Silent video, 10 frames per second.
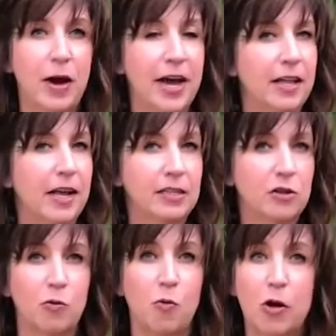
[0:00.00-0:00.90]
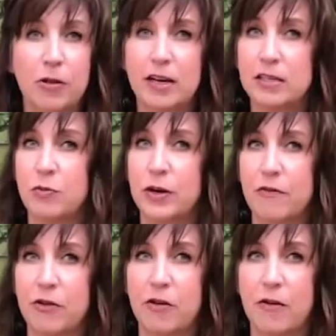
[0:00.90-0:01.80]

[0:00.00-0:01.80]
pine nuts, or walnuts, whatever you